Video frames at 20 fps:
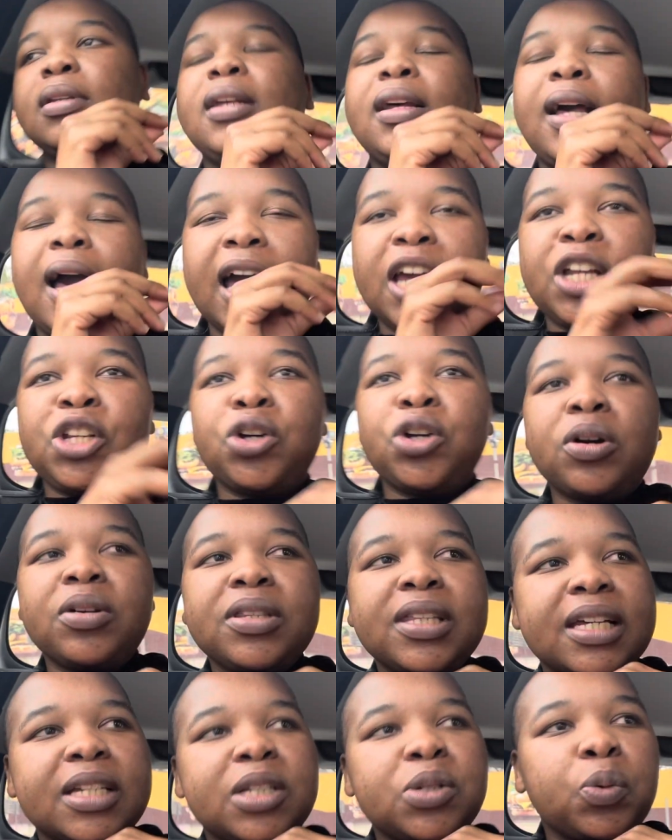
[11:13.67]
I know
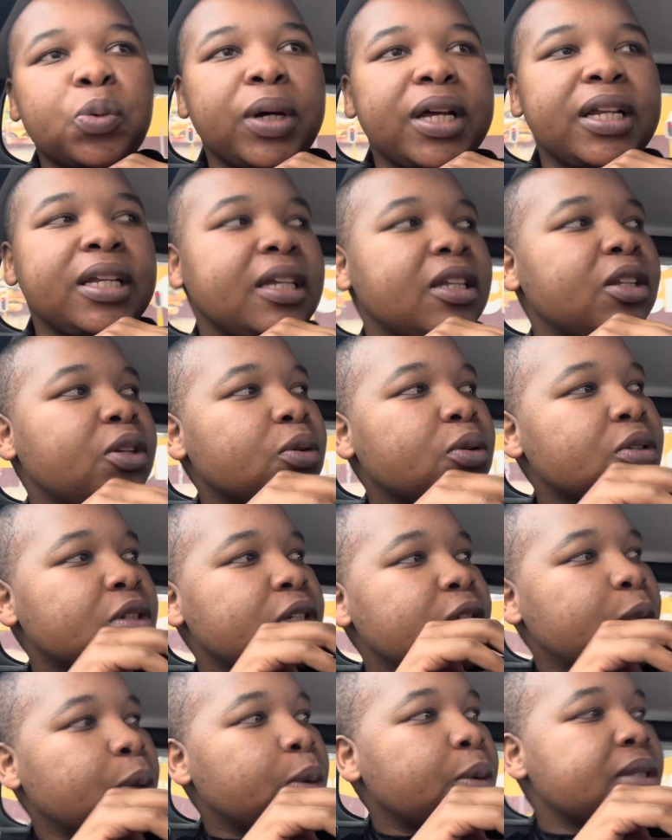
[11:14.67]
that when those
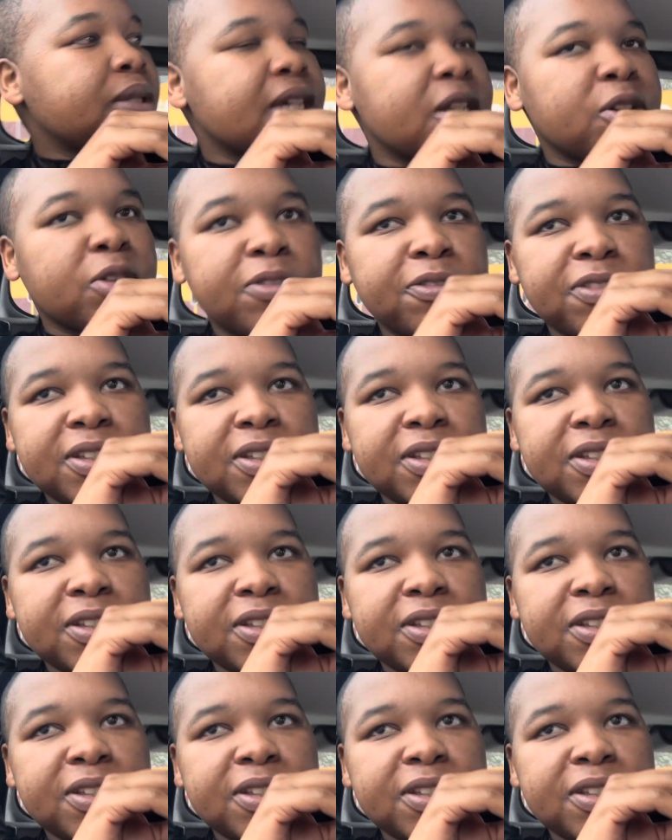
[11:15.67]
clothes are not